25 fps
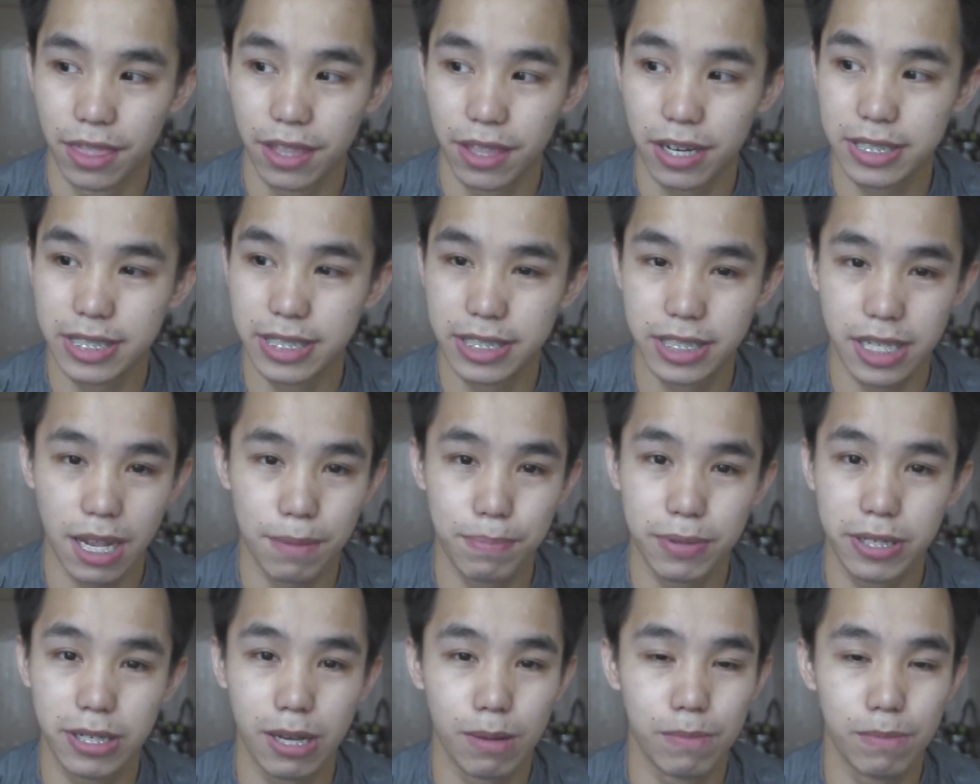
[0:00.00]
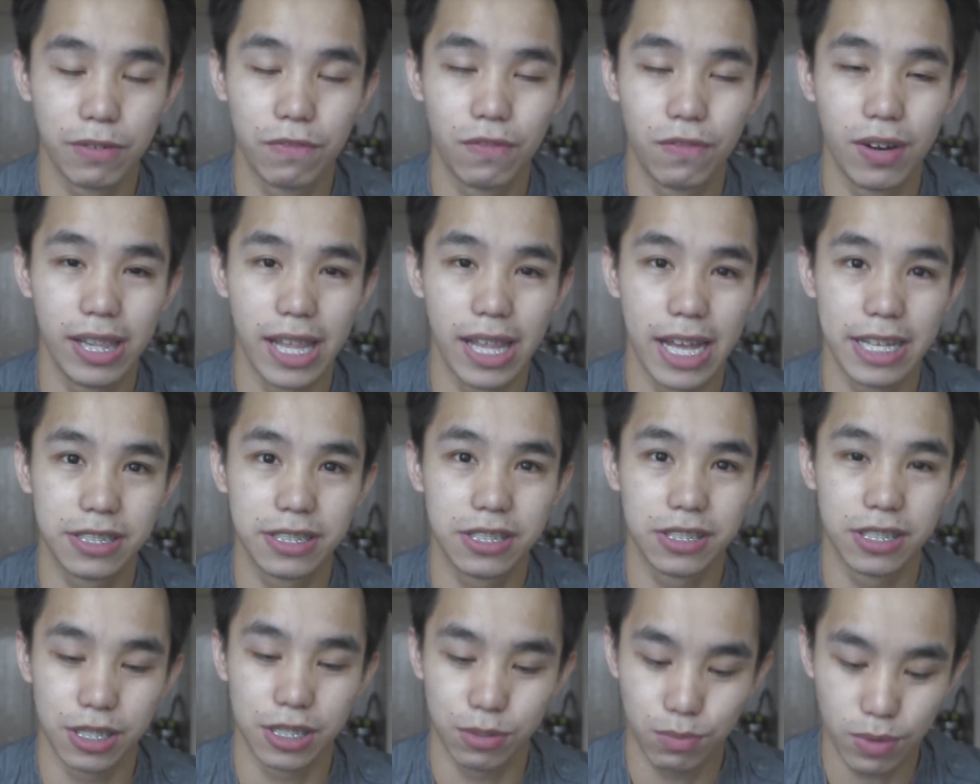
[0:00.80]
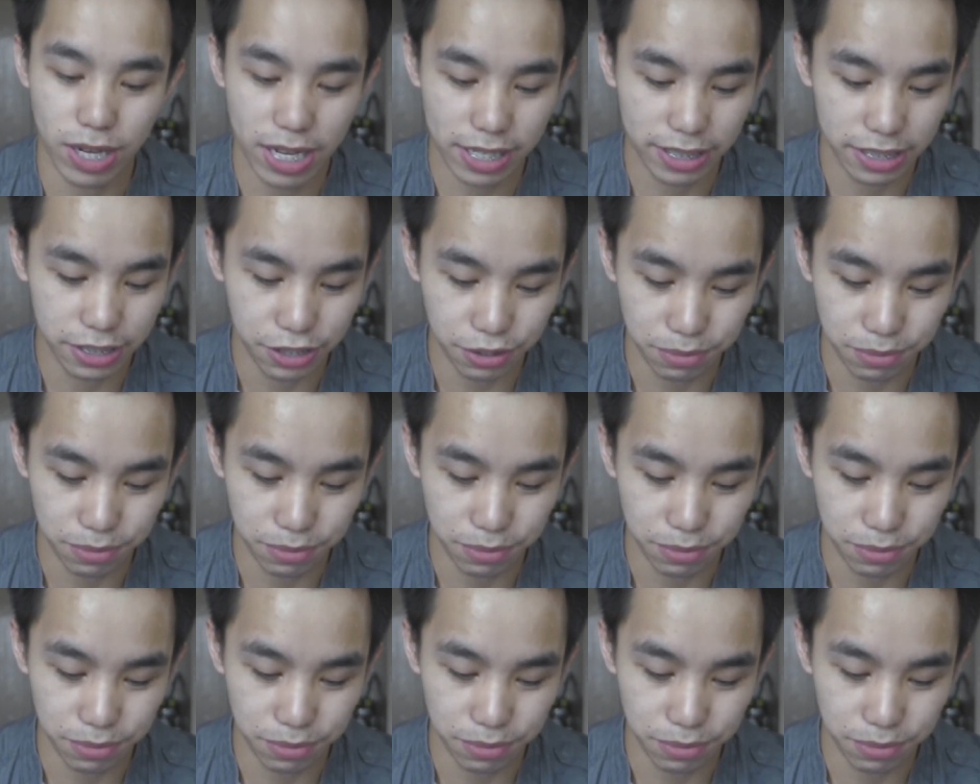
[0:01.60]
they're just up and coming freelancers as well.